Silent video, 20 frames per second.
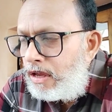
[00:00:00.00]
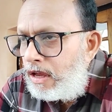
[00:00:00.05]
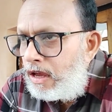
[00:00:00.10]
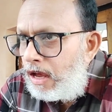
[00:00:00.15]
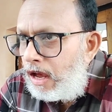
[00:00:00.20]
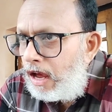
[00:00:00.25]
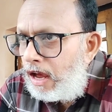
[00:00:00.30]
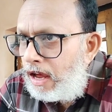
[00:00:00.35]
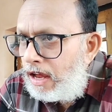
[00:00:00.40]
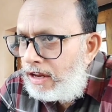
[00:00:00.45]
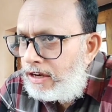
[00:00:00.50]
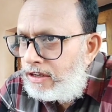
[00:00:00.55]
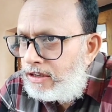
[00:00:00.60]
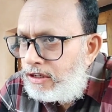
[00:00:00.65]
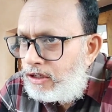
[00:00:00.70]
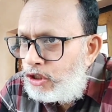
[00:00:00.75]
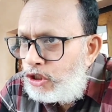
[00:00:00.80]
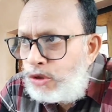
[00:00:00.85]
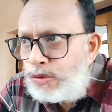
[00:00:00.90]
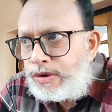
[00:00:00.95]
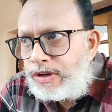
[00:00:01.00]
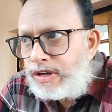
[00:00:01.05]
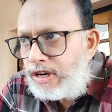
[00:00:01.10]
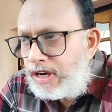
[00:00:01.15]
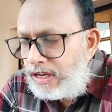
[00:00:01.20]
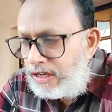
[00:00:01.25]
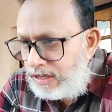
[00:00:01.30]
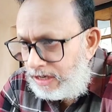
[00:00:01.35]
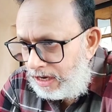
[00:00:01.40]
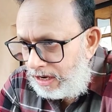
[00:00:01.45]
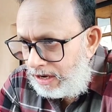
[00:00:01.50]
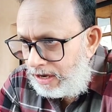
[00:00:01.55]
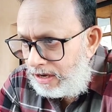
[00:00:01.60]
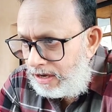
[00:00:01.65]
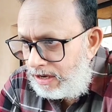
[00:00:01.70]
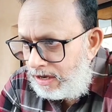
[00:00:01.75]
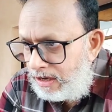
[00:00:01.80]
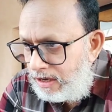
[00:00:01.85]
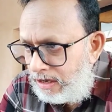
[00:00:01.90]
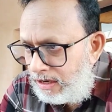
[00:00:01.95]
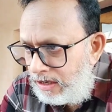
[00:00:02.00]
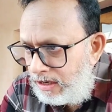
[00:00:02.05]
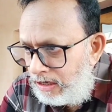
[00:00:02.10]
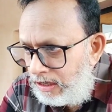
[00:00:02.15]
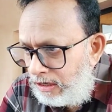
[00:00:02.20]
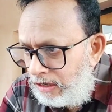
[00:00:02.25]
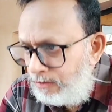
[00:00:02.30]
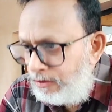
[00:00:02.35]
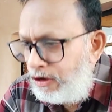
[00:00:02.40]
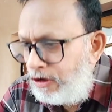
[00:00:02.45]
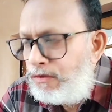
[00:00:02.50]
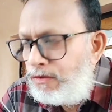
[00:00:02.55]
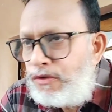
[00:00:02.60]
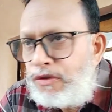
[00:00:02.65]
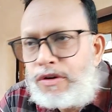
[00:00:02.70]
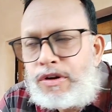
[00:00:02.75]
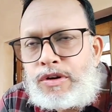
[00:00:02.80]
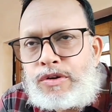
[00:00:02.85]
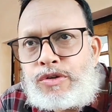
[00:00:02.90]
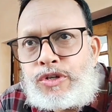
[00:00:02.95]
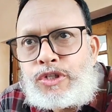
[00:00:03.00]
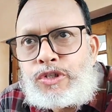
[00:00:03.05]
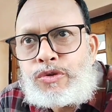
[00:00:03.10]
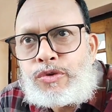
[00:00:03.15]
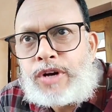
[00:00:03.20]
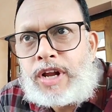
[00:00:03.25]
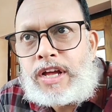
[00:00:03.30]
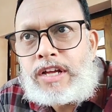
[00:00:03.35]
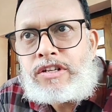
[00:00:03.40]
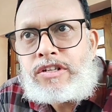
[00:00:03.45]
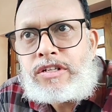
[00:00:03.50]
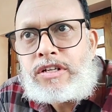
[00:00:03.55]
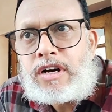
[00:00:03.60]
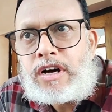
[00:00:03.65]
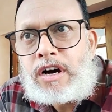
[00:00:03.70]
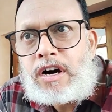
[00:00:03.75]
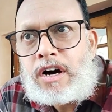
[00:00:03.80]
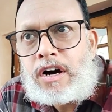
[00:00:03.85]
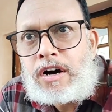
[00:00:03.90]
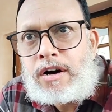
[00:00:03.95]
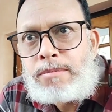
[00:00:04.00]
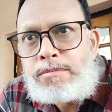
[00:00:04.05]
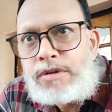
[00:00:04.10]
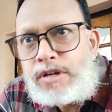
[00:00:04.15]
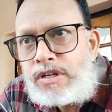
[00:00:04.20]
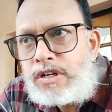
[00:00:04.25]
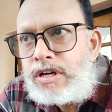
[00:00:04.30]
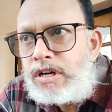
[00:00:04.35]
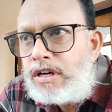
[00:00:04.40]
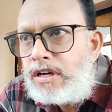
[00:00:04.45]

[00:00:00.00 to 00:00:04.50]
and your writing. Even if you are going to write a book,